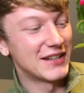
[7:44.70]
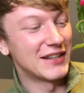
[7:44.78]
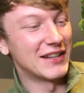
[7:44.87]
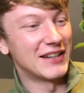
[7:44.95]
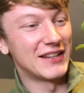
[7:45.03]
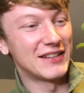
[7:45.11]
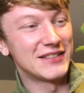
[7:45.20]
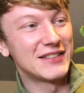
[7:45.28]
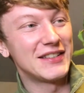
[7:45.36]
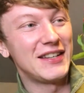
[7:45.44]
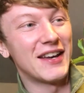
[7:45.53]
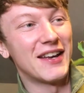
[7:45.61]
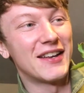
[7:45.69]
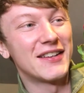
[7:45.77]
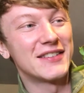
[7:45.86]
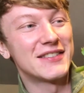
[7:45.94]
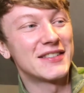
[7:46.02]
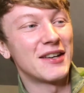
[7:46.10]
And yeah,
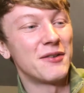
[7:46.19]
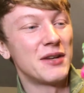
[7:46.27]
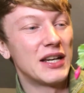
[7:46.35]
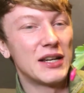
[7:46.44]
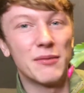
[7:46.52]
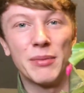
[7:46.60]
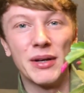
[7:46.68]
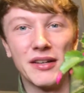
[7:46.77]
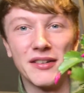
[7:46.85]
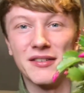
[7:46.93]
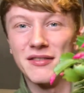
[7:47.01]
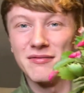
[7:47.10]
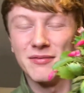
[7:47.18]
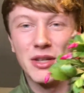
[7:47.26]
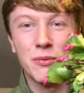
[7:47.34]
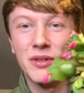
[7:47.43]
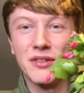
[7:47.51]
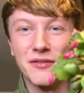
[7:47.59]
so, but you
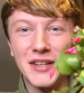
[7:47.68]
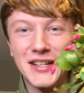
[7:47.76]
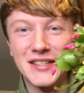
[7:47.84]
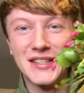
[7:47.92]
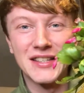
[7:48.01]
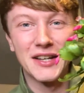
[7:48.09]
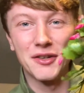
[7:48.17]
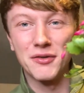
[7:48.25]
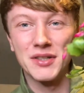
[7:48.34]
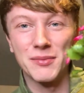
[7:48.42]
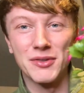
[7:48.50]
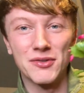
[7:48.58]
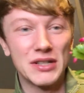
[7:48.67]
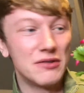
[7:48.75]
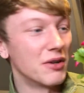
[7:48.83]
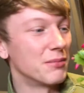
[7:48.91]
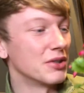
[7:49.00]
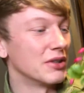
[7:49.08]
wouldn't have guessed it had a Christmas tree
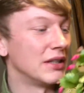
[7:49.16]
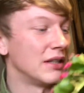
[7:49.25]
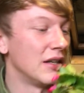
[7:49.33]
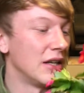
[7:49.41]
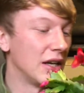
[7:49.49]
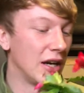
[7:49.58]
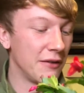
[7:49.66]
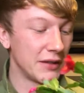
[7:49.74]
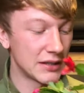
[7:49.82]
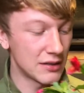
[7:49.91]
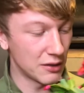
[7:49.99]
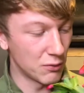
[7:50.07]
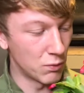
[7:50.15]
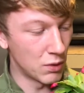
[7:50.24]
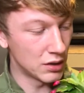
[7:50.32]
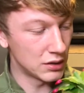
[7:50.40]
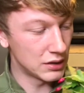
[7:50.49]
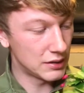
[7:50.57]
dropped on it. I think there's like
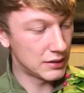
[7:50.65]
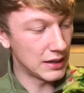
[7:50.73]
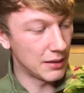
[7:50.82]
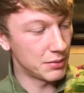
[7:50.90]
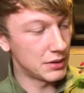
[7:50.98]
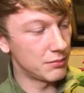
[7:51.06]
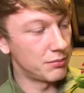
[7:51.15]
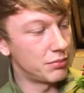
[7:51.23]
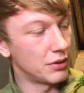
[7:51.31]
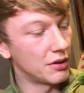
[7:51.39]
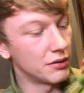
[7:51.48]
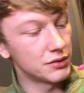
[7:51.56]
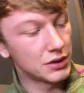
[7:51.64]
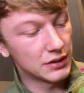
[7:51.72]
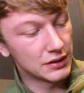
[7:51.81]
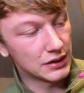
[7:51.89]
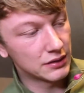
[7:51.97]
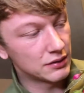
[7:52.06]
1 snapped branch in the
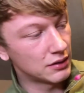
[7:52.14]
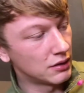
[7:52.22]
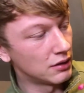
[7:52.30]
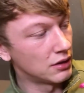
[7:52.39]
centre.